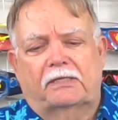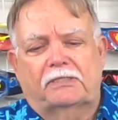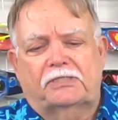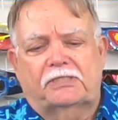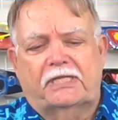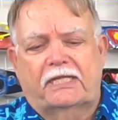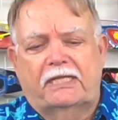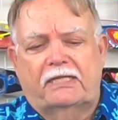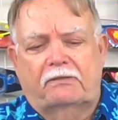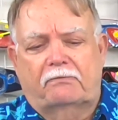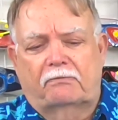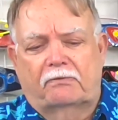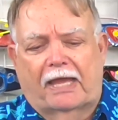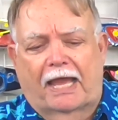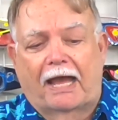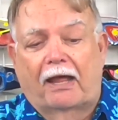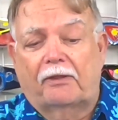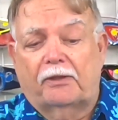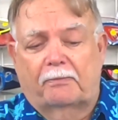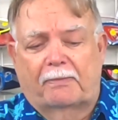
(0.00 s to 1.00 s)
see
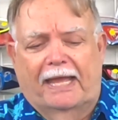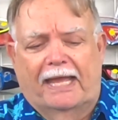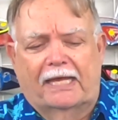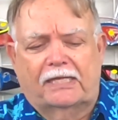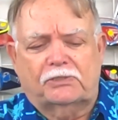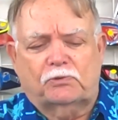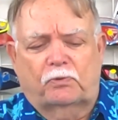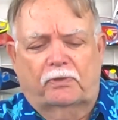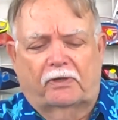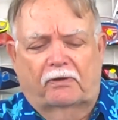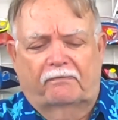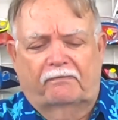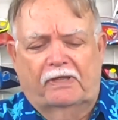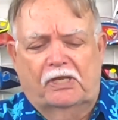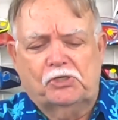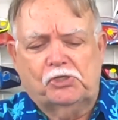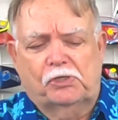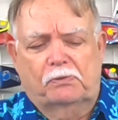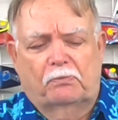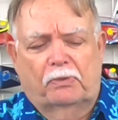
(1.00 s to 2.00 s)
out the mask with their
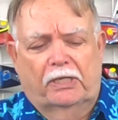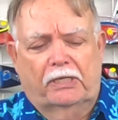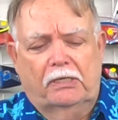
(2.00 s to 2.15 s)
vision.